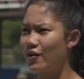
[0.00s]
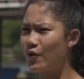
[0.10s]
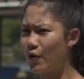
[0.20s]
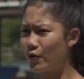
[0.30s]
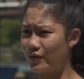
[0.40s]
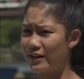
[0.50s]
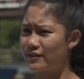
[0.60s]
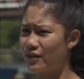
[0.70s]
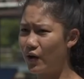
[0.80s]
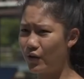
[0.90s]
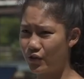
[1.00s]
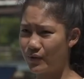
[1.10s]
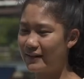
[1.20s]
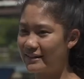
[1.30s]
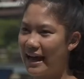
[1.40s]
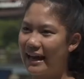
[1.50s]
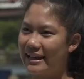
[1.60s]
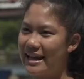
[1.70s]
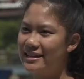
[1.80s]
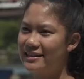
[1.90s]
coral reefs all throughout
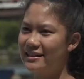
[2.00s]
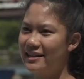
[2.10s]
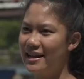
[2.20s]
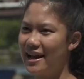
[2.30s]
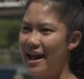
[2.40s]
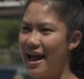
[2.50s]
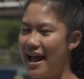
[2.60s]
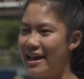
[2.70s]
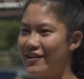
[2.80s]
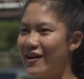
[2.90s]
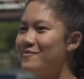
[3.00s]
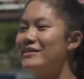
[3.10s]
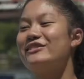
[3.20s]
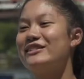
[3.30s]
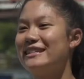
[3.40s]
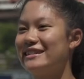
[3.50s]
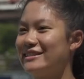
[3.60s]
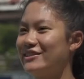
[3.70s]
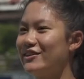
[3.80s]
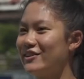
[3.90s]
Thailand. And our mission
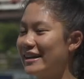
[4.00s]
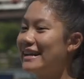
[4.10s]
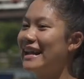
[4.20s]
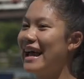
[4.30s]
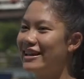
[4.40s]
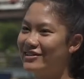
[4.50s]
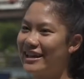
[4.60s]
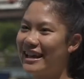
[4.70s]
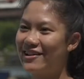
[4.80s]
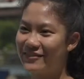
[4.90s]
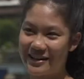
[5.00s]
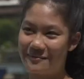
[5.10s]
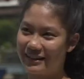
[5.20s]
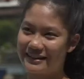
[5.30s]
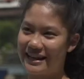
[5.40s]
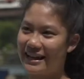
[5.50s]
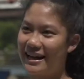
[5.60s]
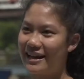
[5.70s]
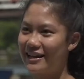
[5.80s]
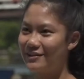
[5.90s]
is to create, educate, rehabilitate,
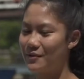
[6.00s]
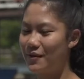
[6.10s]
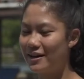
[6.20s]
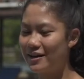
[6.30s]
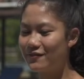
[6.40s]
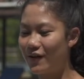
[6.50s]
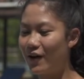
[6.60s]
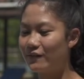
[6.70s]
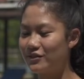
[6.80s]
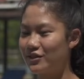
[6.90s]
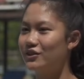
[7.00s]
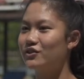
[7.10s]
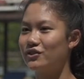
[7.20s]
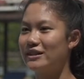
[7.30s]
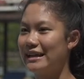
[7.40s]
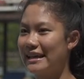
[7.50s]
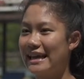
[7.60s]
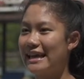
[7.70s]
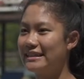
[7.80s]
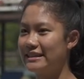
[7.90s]
because we want to involve children and
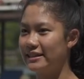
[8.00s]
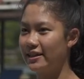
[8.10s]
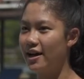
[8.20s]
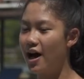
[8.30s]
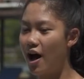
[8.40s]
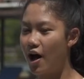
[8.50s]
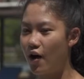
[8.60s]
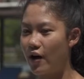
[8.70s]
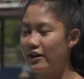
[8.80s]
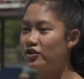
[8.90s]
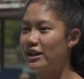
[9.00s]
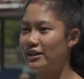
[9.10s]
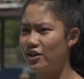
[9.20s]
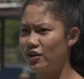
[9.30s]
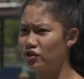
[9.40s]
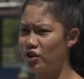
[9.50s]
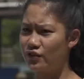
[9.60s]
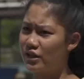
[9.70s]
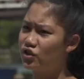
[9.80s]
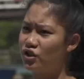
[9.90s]
kids to educate the younger
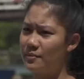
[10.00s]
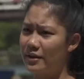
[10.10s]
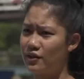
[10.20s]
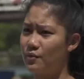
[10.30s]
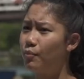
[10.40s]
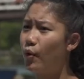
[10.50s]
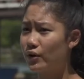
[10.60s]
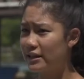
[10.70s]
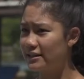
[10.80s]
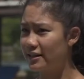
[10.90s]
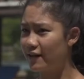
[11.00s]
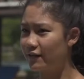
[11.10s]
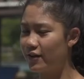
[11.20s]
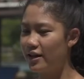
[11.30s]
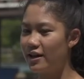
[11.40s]
generation about the importance of